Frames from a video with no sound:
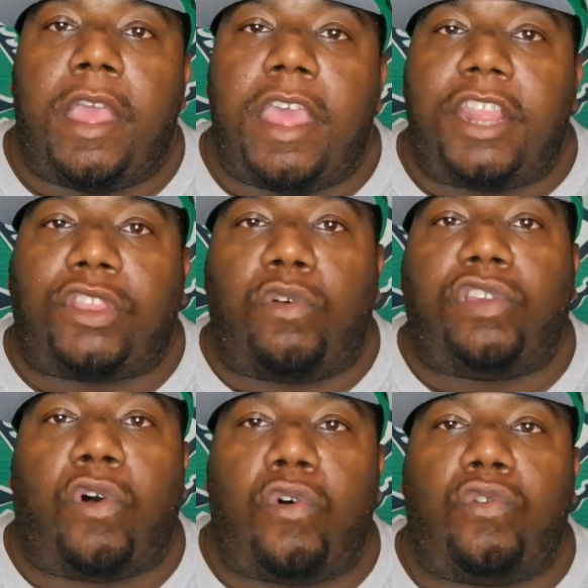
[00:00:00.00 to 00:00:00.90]
hit
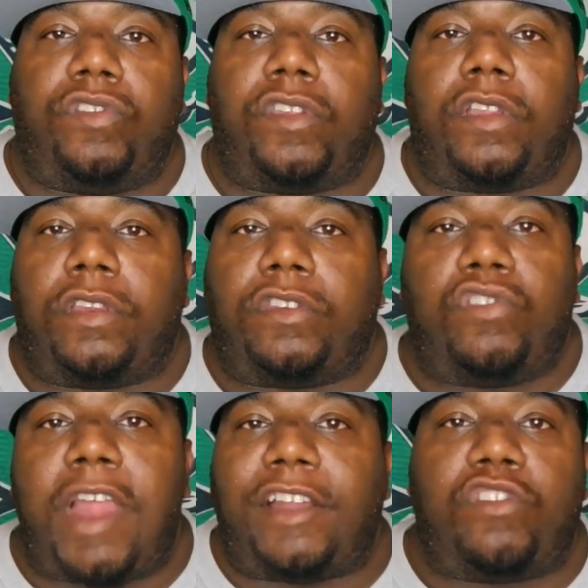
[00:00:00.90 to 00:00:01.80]
those holes,
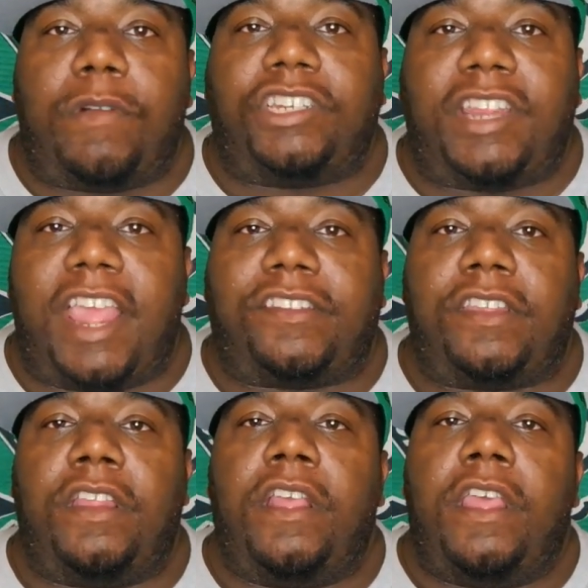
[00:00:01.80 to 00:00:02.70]
not too much
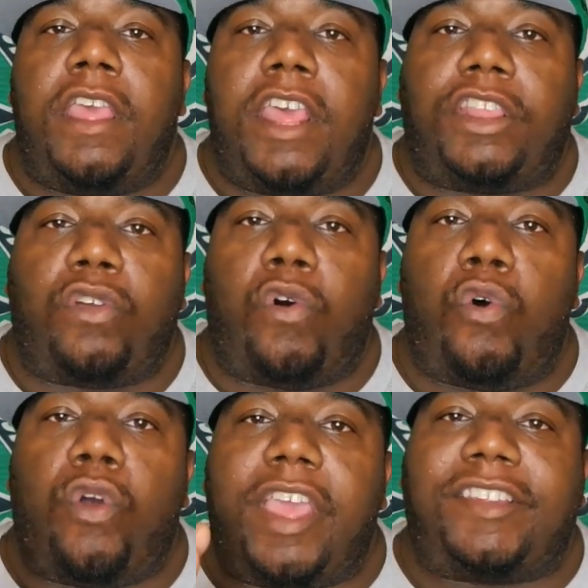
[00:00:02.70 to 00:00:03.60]
dancing, hit the
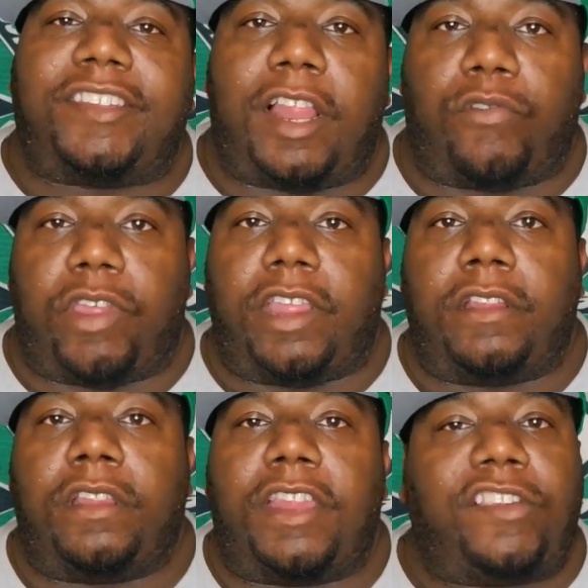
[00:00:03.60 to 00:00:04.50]
hole, accelerate.
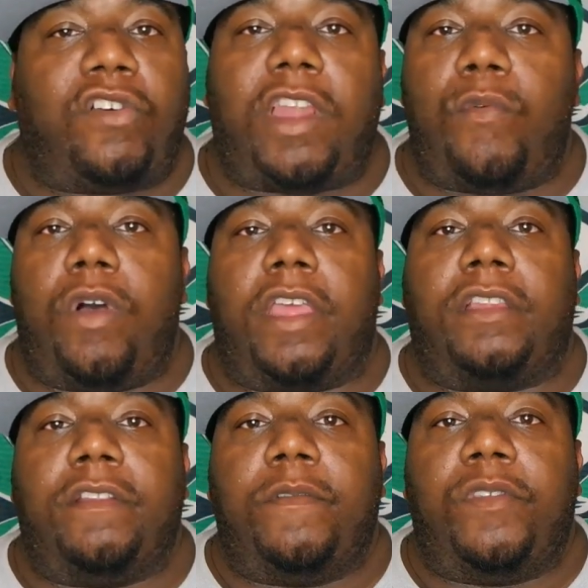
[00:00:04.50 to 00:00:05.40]
That's all I
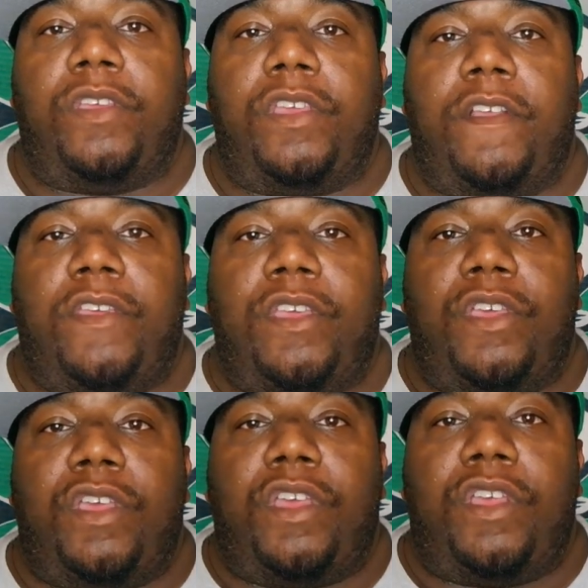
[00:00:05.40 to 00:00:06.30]

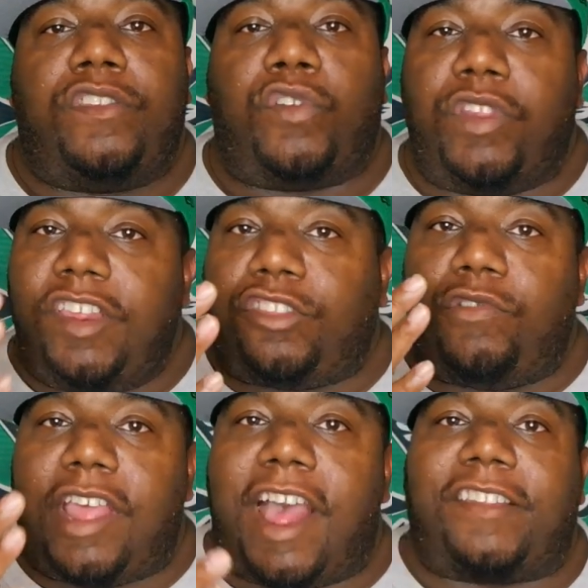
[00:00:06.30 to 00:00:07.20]
wanted. So these
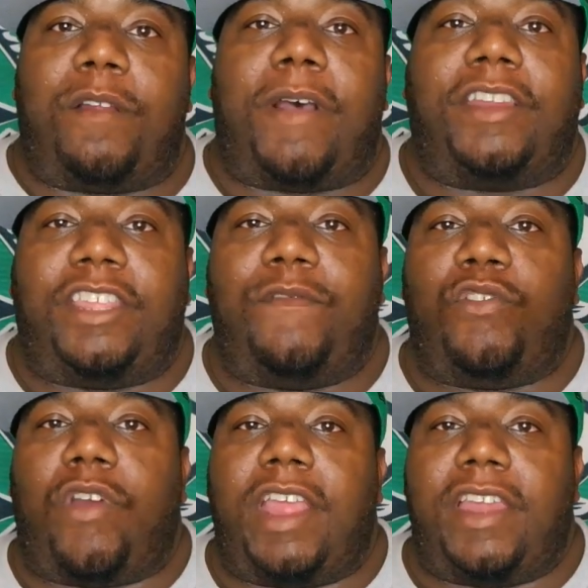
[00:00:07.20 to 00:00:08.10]
three guys that I'm about to
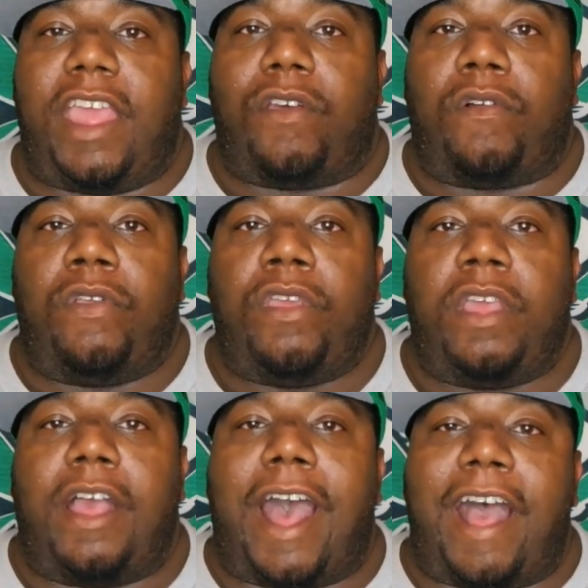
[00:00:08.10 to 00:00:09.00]
give you right now,
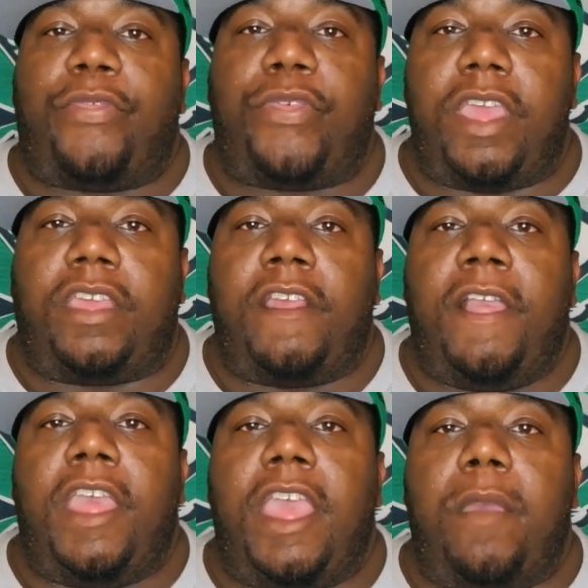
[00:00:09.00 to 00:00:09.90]
I think
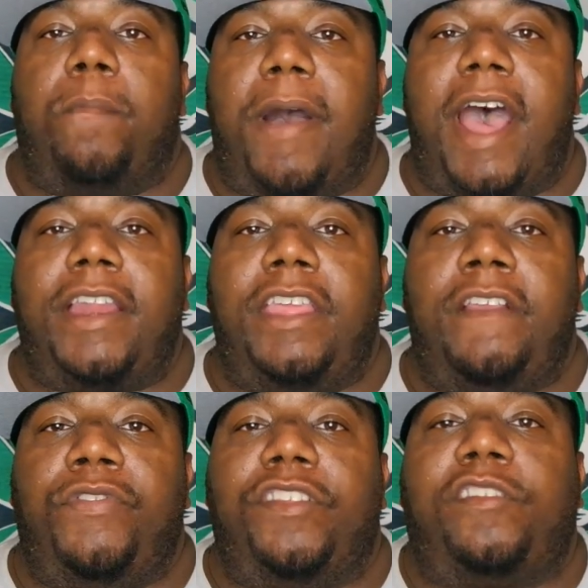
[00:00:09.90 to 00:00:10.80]

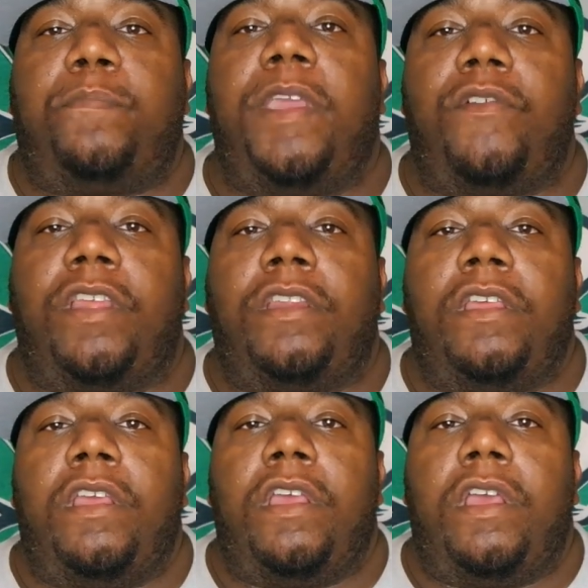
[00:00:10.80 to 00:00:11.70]
embody the spirit
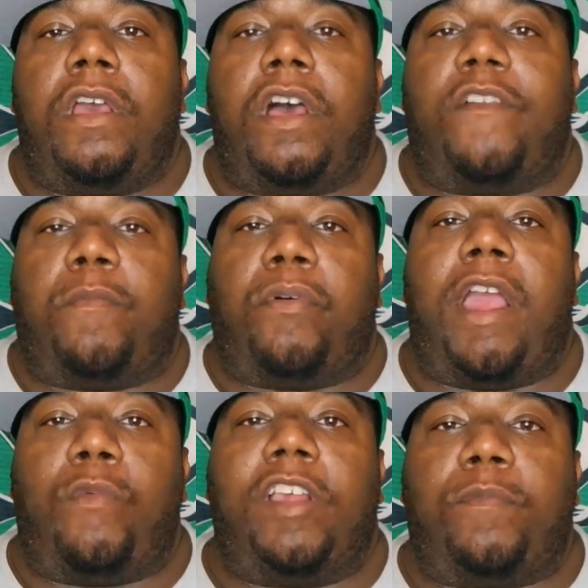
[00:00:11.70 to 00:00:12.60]
of
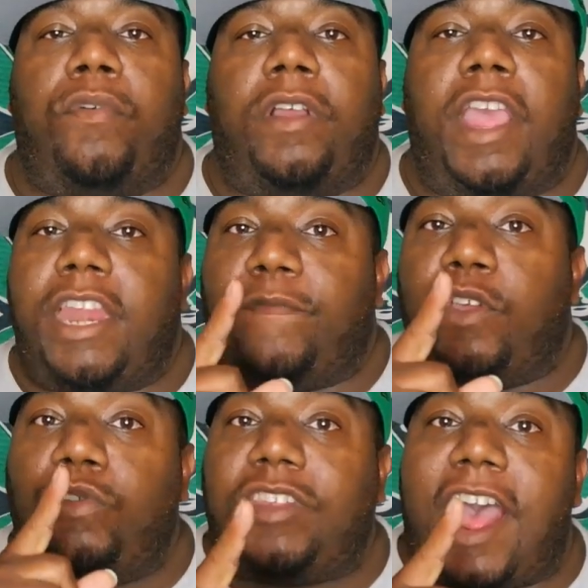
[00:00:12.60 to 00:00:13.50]
Brian Westbrook. And if
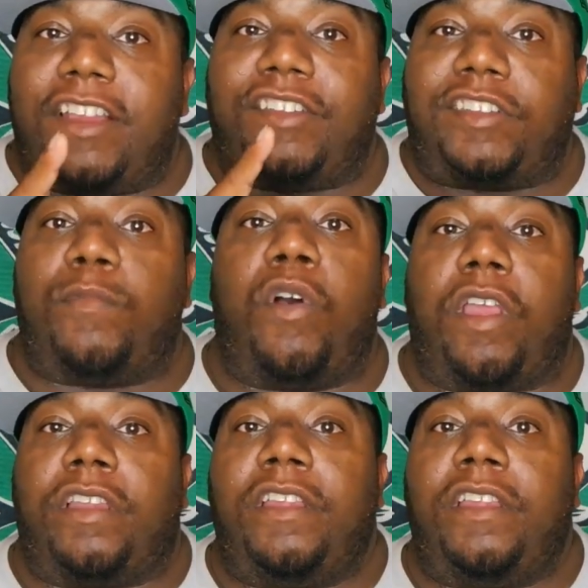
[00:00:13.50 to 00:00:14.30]
those guys are smart